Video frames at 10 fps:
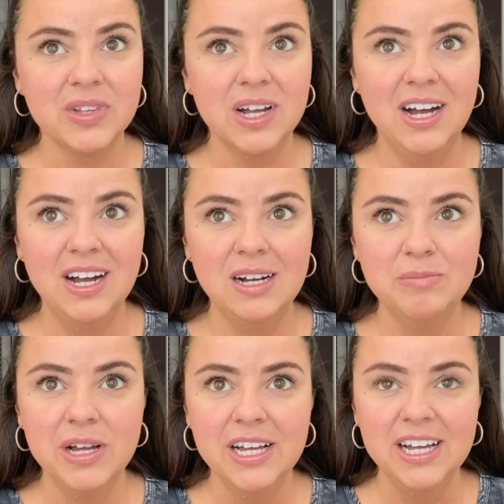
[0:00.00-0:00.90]

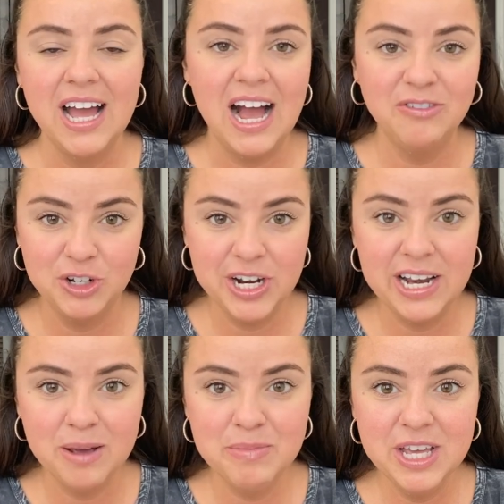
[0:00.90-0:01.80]
after
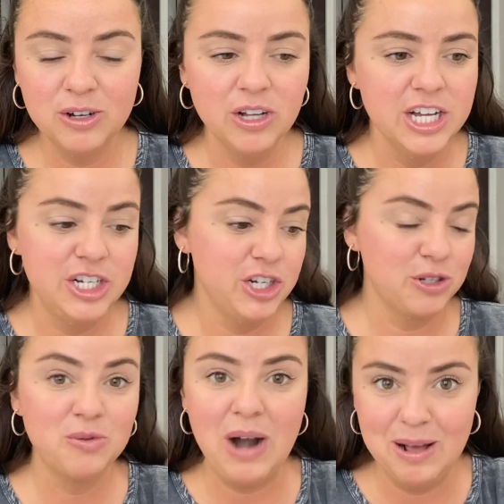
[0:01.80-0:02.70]
eating a meal to just
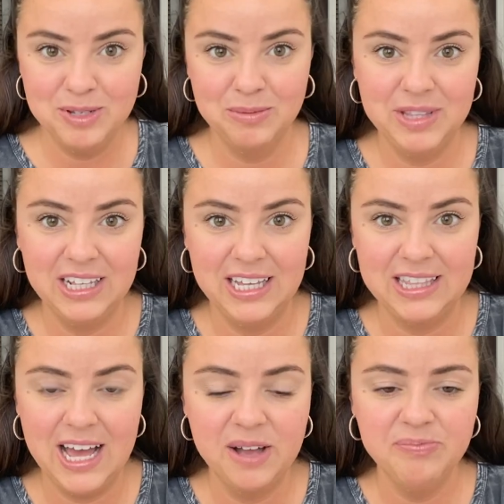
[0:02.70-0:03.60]
grab something like
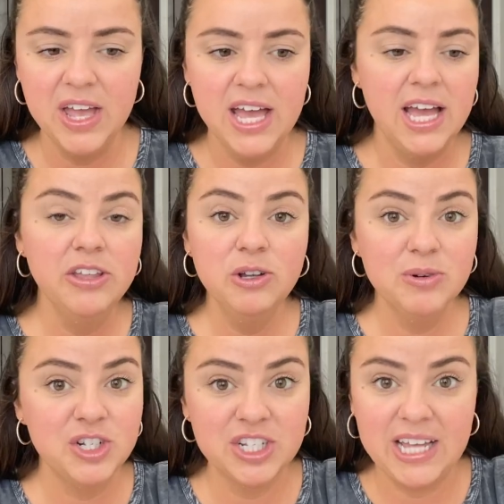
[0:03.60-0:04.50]
that. And then there
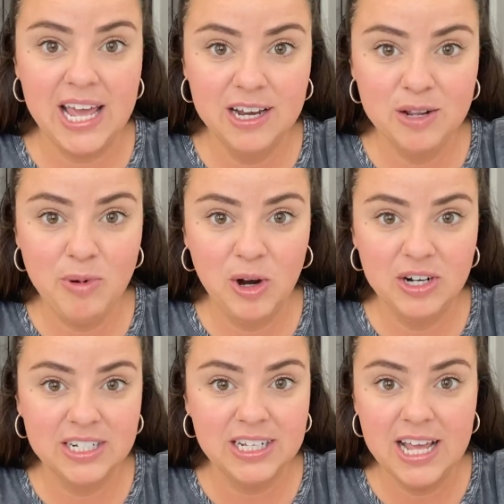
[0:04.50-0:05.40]
was just candy
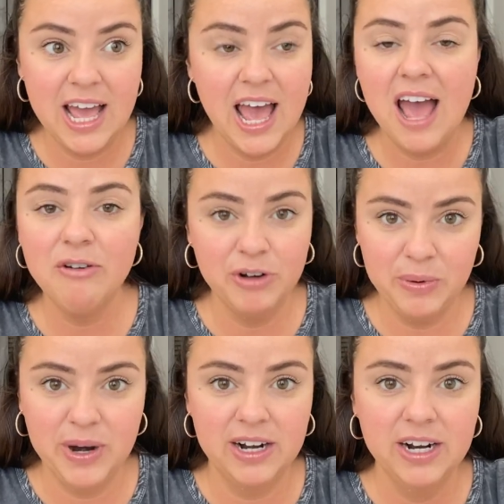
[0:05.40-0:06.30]
bars
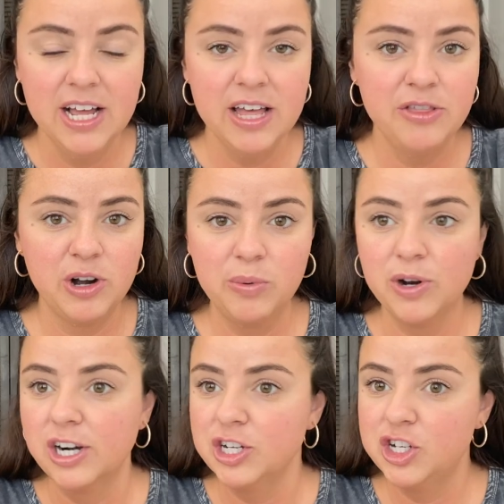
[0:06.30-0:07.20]
everywhere. There
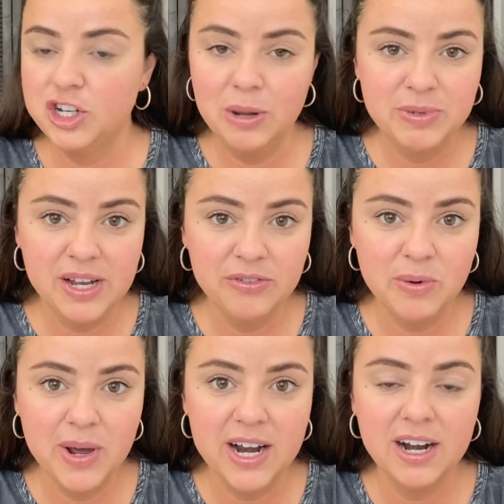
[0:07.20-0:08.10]
were chips
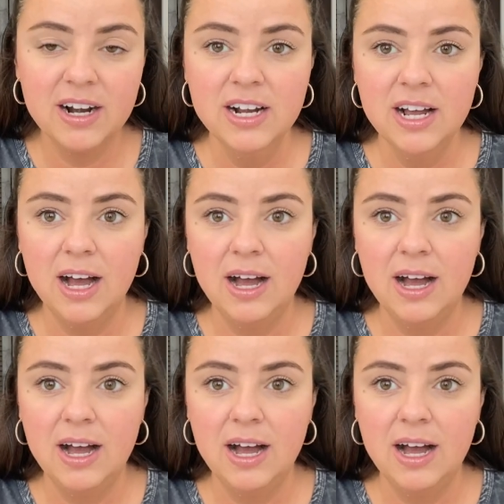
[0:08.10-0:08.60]
everywhere.